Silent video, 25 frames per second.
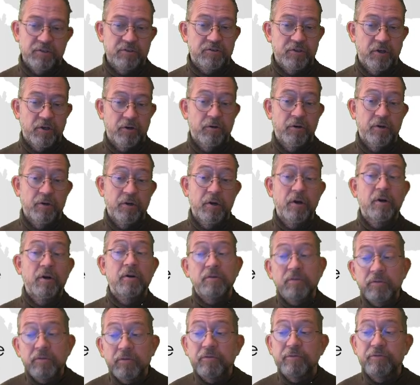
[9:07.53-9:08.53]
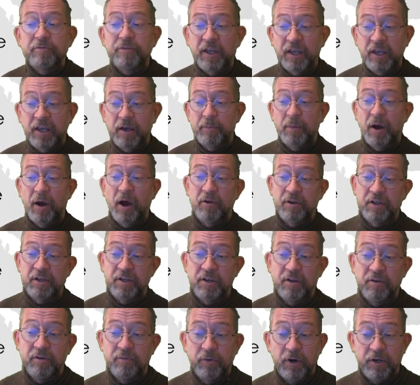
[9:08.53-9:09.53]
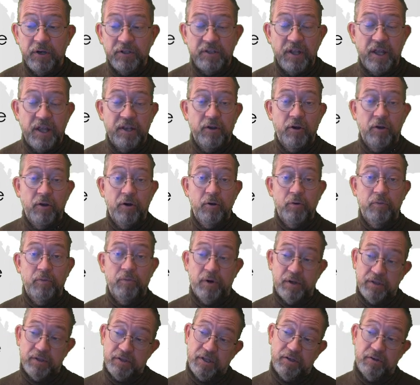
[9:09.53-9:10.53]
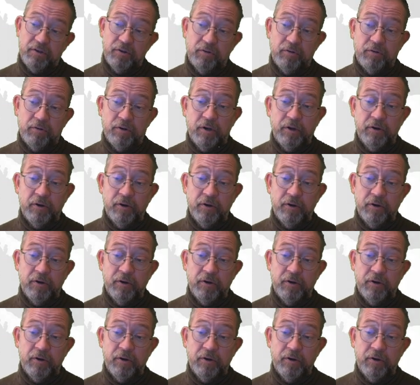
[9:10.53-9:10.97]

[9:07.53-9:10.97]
So think about it, what they know, what they don't know.